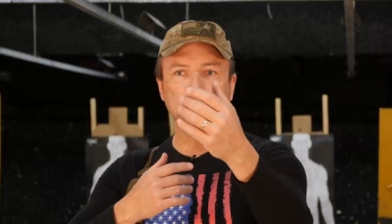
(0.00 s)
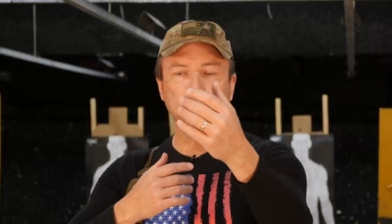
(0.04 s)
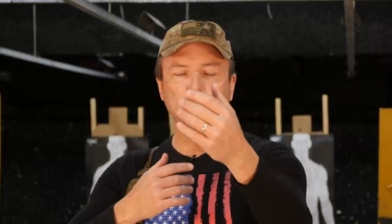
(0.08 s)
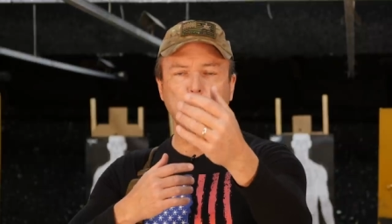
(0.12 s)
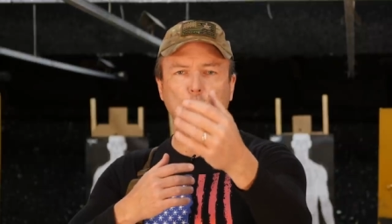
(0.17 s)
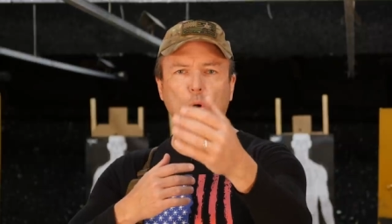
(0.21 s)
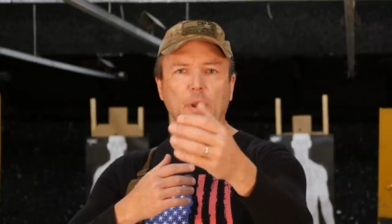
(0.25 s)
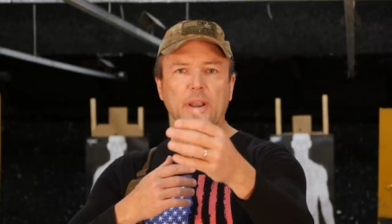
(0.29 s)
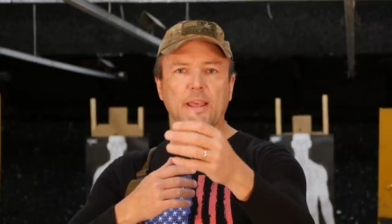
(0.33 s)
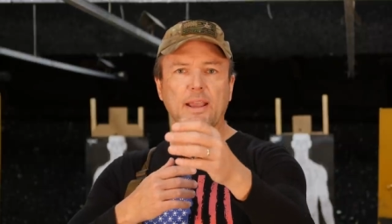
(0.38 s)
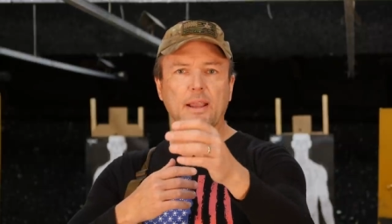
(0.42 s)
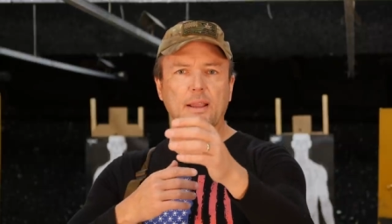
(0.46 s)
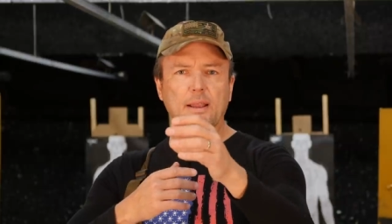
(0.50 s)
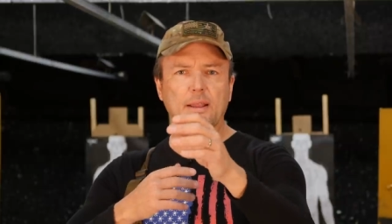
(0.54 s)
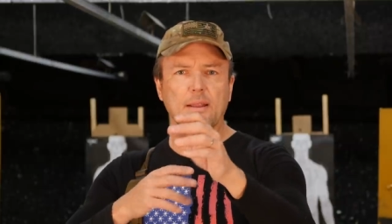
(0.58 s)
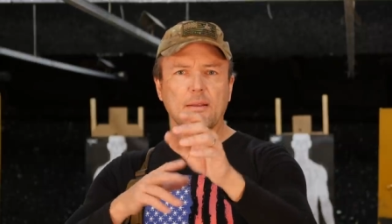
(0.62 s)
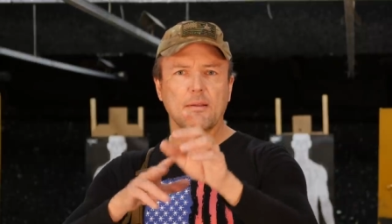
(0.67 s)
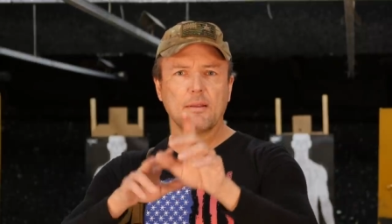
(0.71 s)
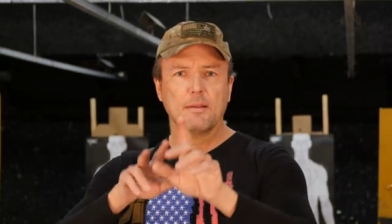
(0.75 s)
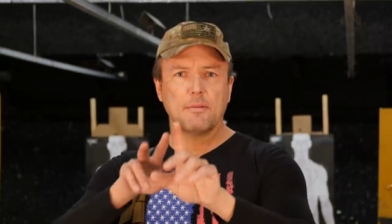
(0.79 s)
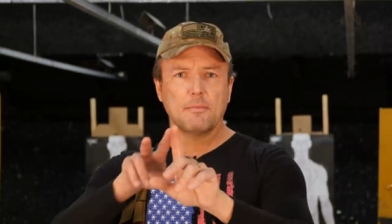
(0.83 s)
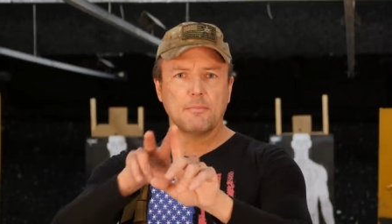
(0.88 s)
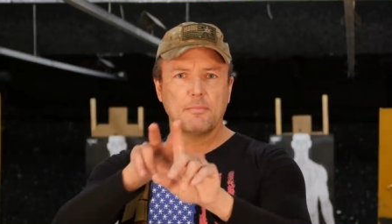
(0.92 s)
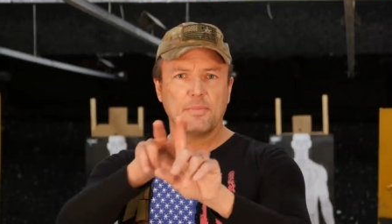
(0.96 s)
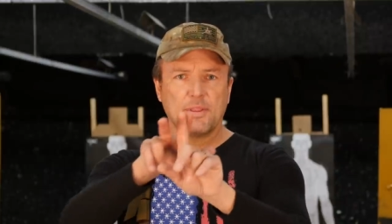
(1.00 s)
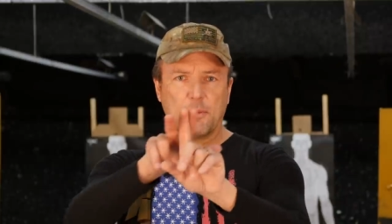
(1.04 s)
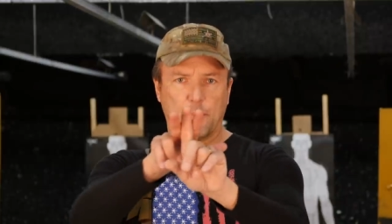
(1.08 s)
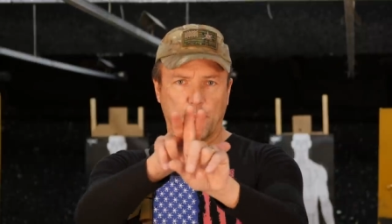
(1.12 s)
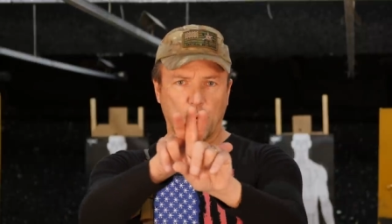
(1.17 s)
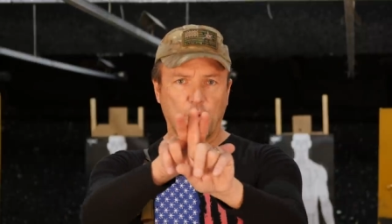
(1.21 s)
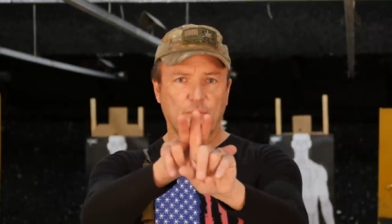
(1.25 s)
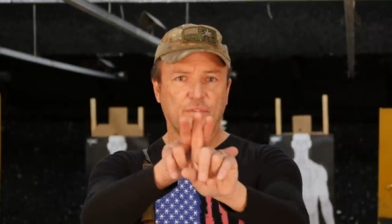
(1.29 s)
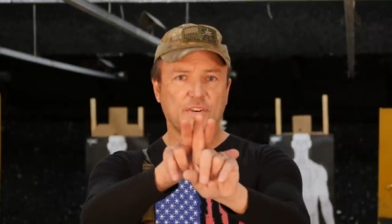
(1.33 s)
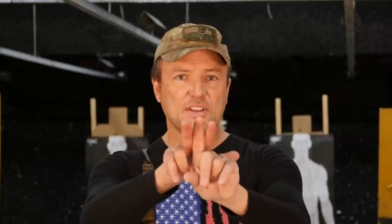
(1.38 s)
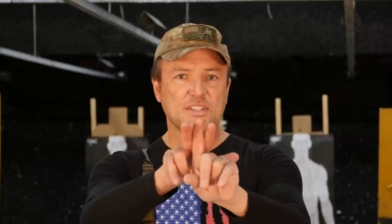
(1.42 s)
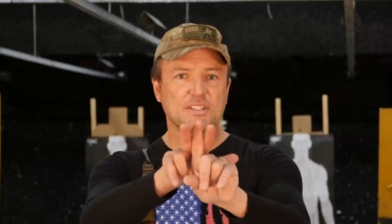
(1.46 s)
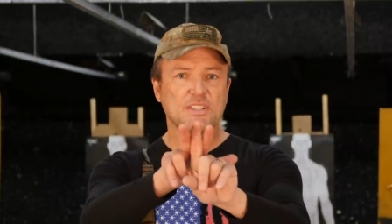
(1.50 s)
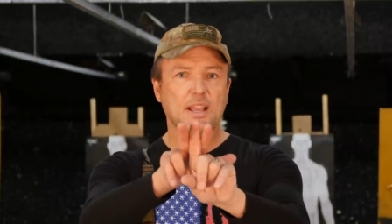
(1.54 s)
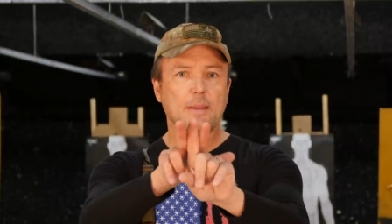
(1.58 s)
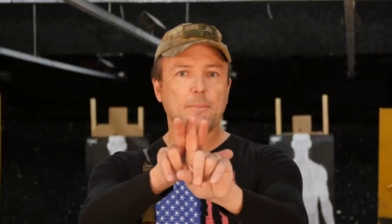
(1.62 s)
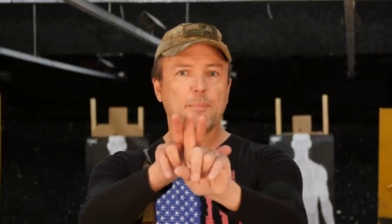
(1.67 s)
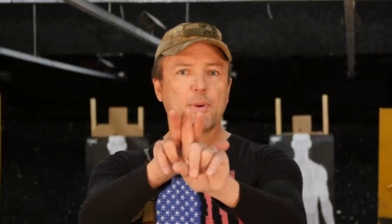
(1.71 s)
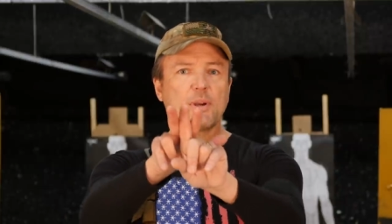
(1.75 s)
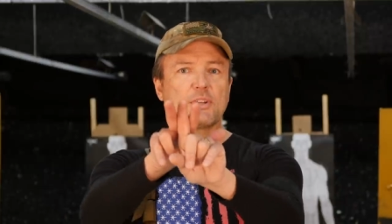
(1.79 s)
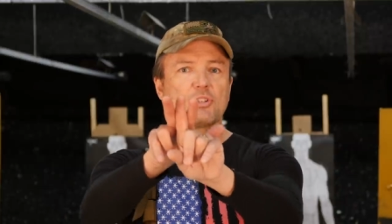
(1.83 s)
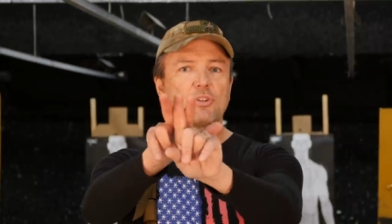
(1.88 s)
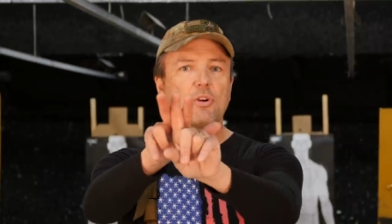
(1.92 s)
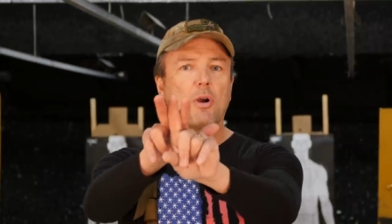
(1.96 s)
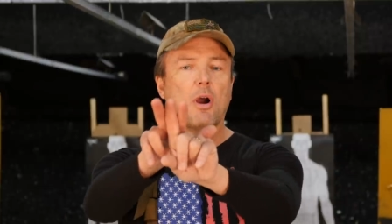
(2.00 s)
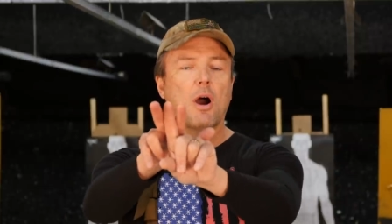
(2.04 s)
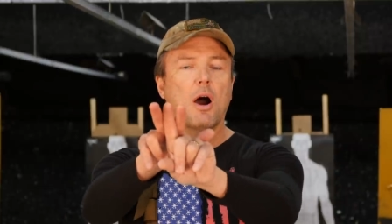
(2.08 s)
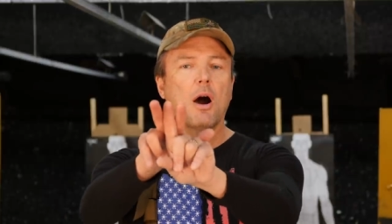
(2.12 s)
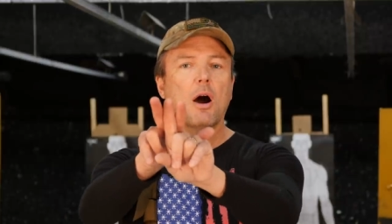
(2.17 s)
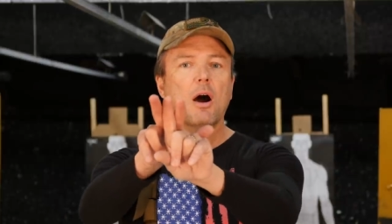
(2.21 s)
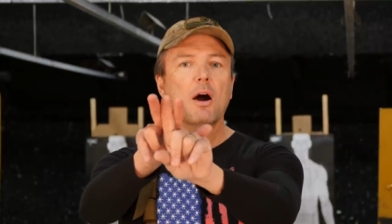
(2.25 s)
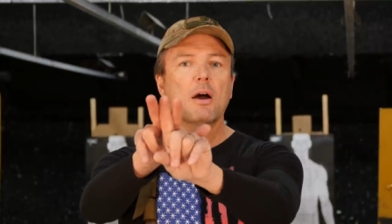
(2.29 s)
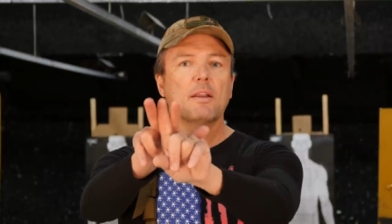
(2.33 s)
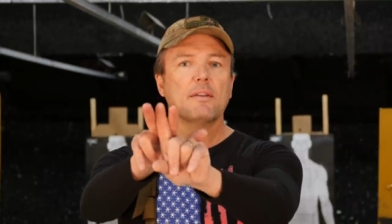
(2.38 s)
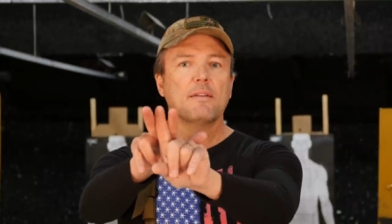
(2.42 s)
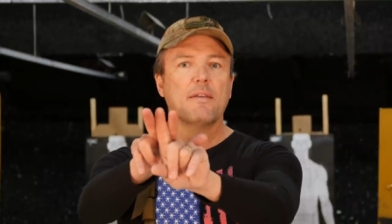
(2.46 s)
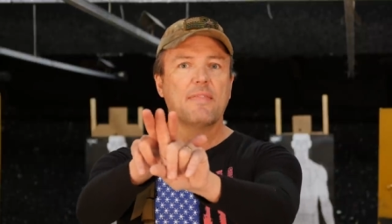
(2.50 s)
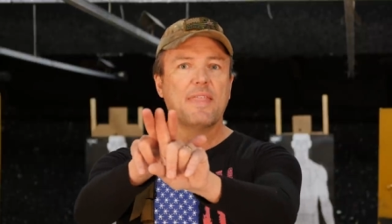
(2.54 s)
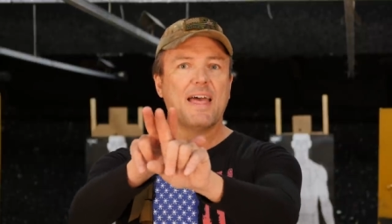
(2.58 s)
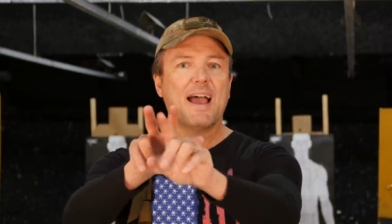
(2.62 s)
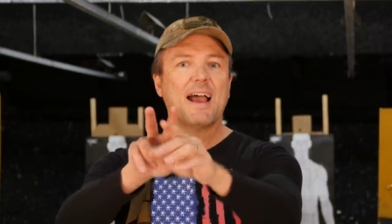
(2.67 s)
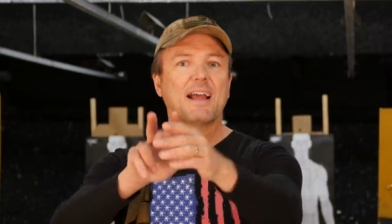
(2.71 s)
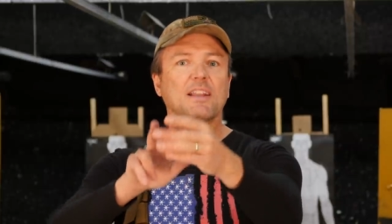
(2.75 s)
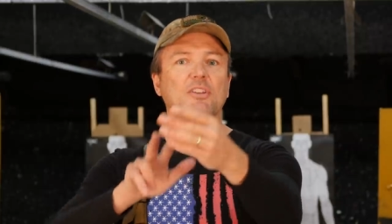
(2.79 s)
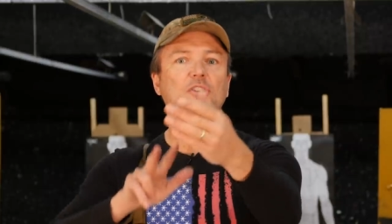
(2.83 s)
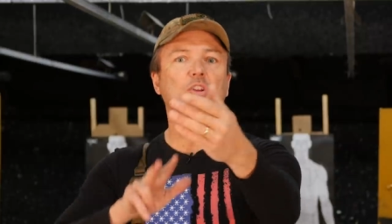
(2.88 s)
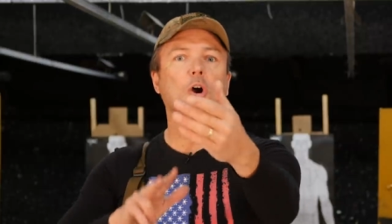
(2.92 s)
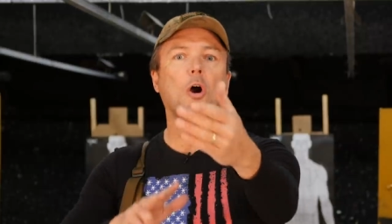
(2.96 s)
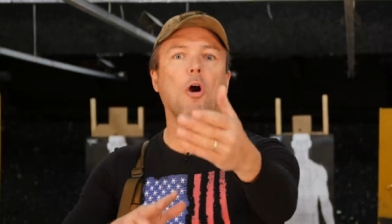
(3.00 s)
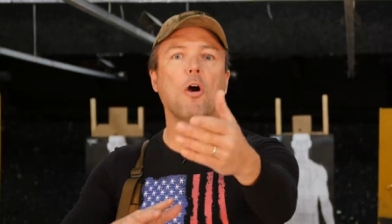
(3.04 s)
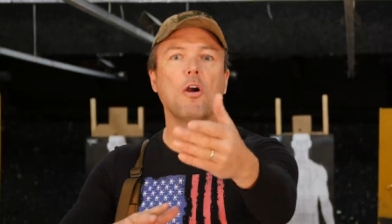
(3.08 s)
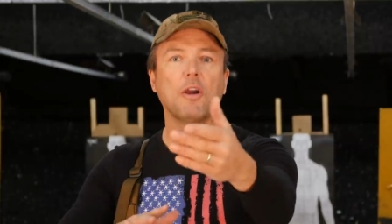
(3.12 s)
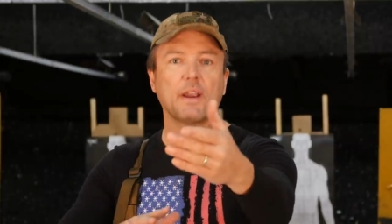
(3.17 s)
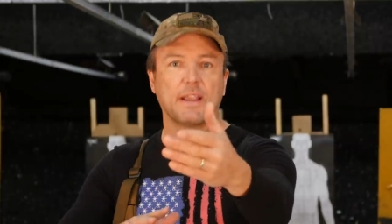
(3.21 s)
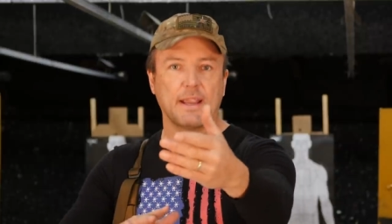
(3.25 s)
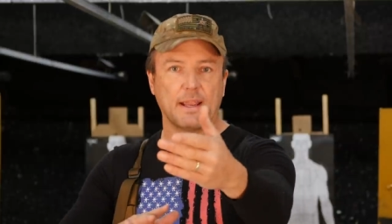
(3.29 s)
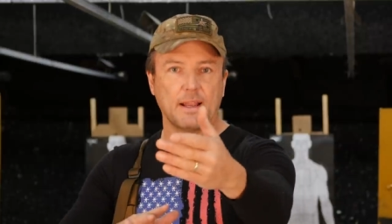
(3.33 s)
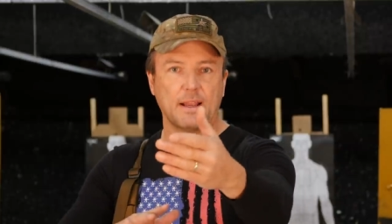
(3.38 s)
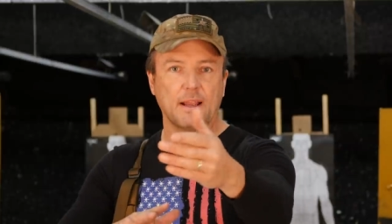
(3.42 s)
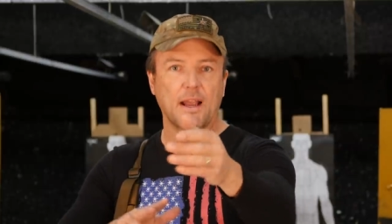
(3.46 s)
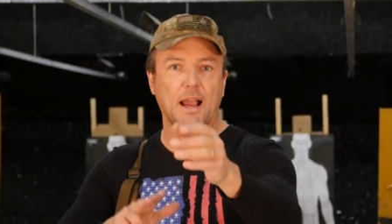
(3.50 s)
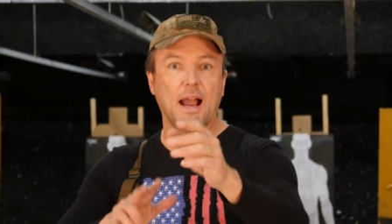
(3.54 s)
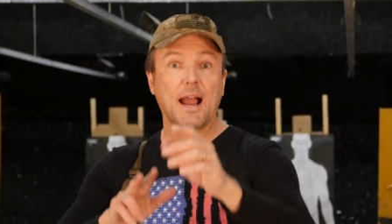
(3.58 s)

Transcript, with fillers: put it, the perfect sight picture on that target,